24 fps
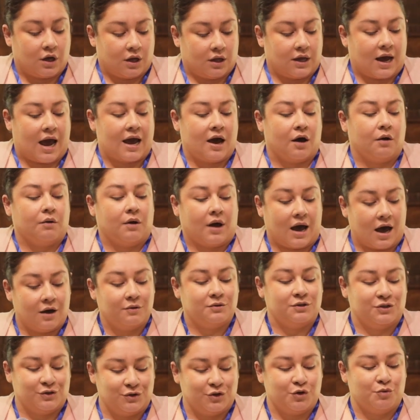
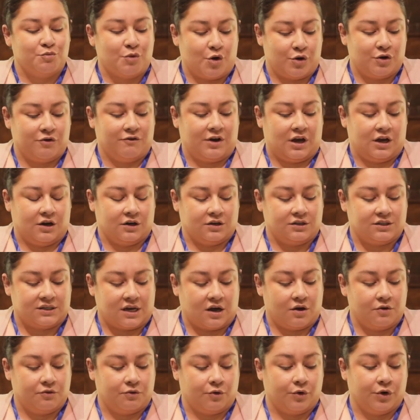how do you motivate
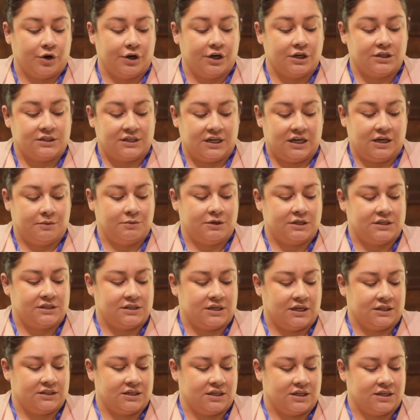yourself or your team to
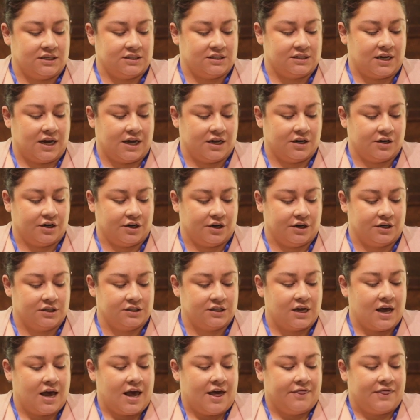stick to the
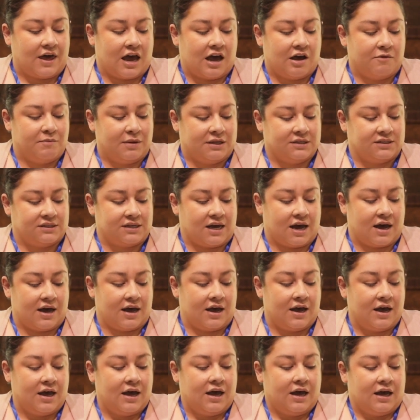standards that have been
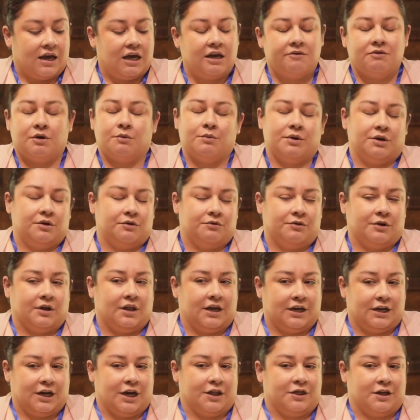set even when you feel
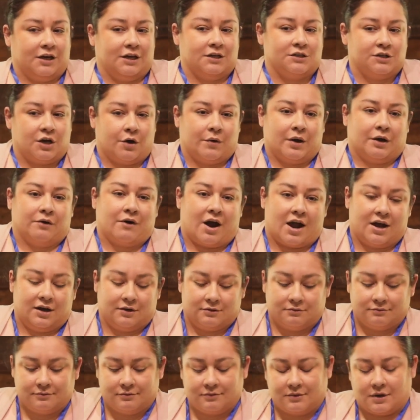like nothing is going right?
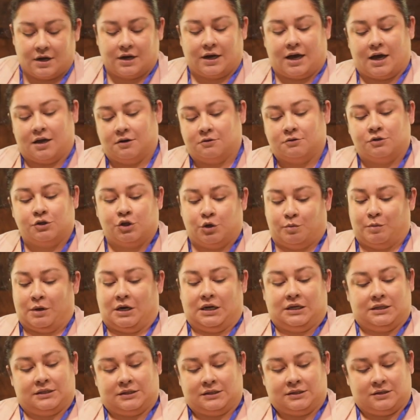Again, 2
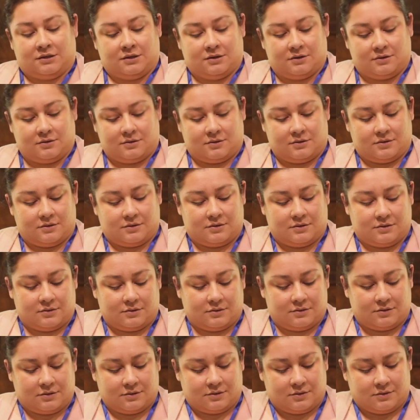minutes.
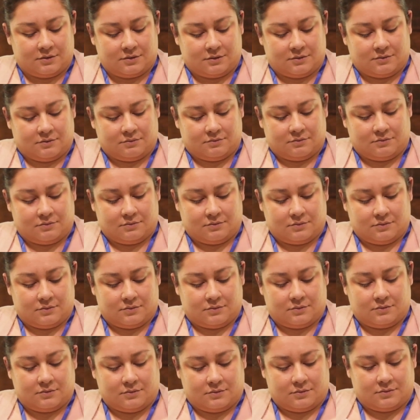
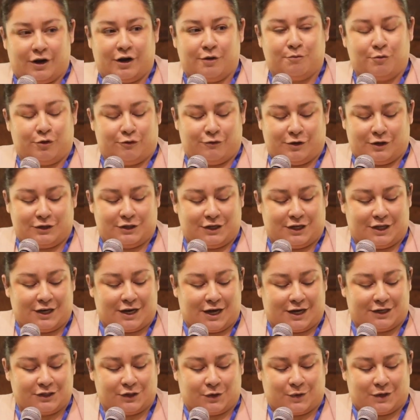We're gonna move on to the
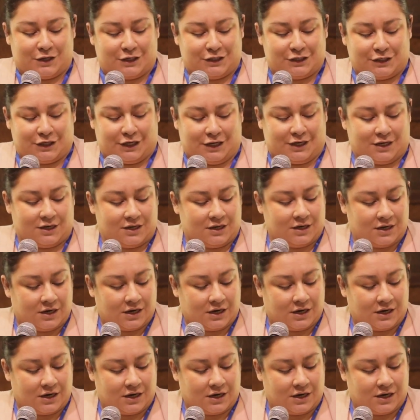next question.